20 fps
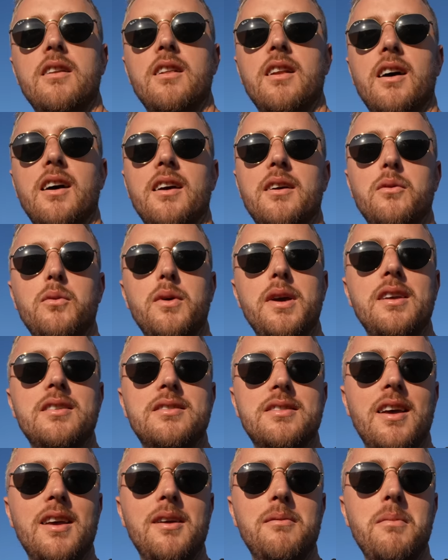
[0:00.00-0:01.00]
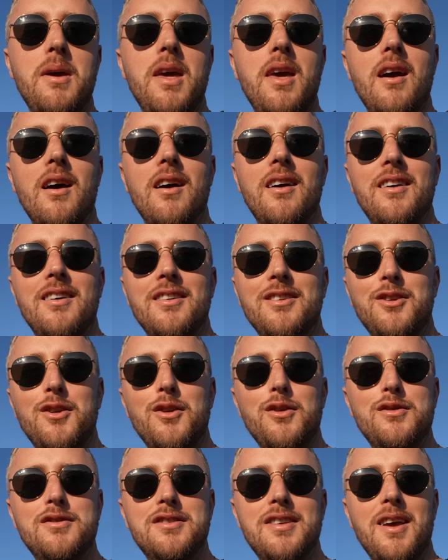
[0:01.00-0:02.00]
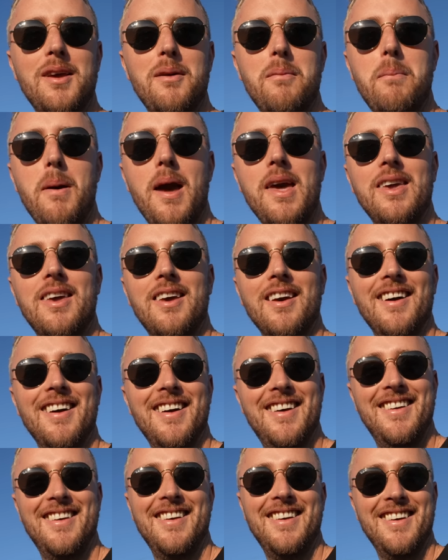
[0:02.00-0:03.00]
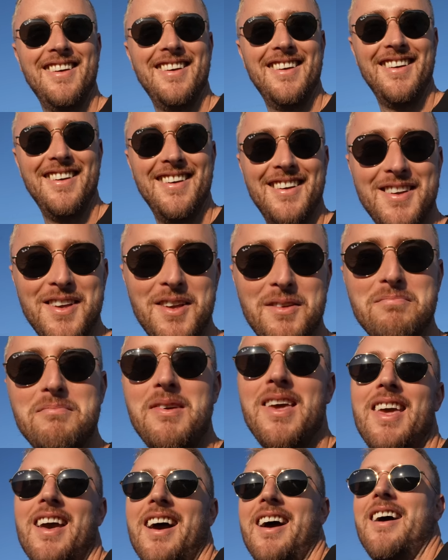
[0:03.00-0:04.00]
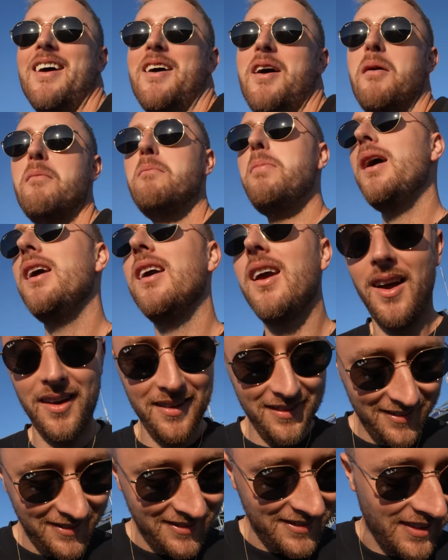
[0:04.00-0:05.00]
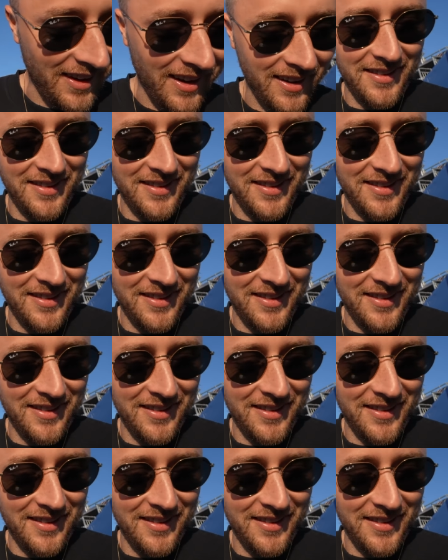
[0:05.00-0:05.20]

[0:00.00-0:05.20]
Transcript: Like, we say Mia, you say Baker. Mia, Baker. No,